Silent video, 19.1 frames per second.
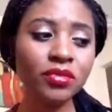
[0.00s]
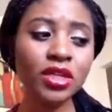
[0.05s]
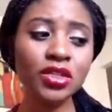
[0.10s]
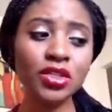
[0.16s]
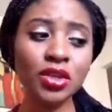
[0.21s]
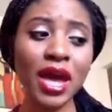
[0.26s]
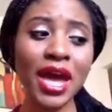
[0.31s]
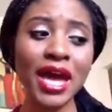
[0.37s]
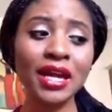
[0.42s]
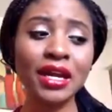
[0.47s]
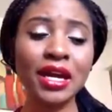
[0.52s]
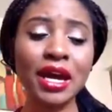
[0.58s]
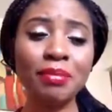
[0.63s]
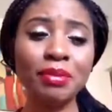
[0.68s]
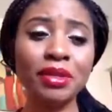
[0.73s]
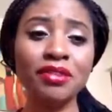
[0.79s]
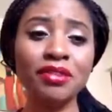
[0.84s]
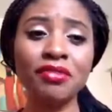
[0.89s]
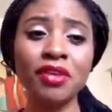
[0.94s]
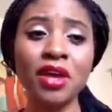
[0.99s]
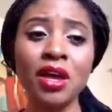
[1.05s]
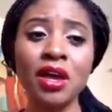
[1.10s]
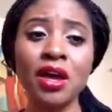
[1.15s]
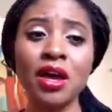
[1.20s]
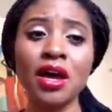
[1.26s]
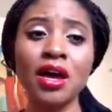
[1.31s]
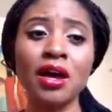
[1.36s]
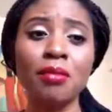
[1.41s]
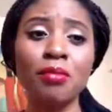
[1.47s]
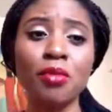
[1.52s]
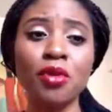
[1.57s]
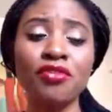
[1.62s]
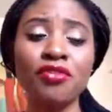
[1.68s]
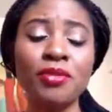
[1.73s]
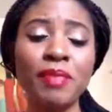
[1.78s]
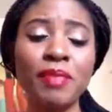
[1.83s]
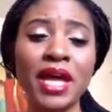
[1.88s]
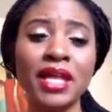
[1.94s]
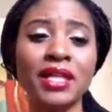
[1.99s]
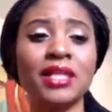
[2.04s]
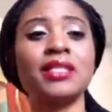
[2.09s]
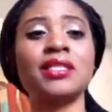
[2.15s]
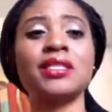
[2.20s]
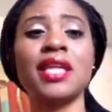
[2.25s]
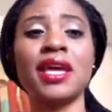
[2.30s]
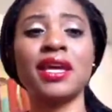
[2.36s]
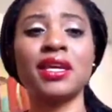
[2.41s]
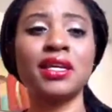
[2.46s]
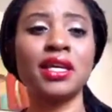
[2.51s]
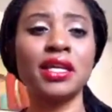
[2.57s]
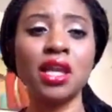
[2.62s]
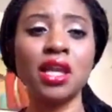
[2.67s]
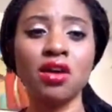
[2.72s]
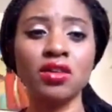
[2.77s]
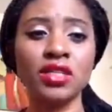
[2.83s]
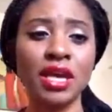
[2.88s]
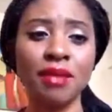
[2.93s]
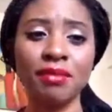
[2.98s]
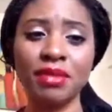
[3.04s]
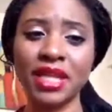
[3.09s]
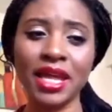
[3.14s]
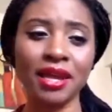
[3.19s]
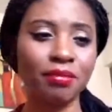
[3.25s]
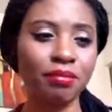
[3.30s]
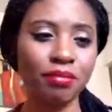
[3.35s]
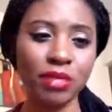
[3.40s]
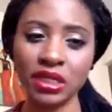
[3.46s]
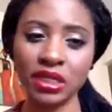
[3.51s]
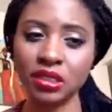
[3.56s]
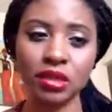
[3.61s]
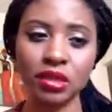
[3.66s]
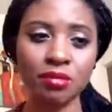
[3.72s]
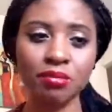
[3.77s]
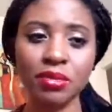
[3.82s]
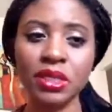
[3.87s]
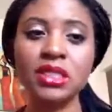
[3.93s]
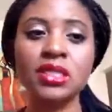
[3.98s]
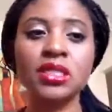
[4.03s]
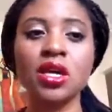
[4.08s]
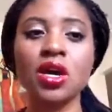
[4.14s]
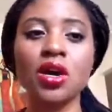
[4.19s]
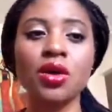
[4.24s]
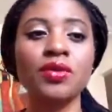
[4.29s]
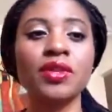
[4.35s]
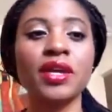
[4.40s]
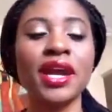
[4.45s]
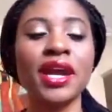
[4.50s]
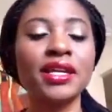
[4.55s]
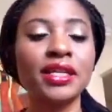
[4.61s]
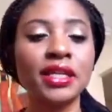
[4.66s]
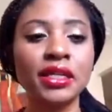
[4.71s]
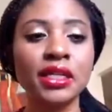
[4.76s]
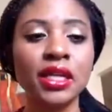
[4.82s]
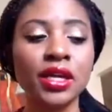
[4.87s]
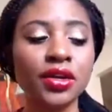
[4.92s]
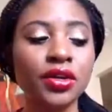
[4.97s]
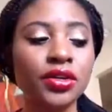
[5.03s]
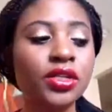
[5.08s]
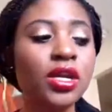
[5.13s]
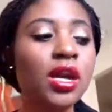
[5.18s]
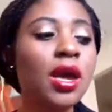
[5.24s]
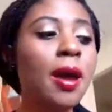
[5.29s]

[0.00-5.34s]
So I had a couple of Morphe palettes like a long time, like months and months ago that I decluttered.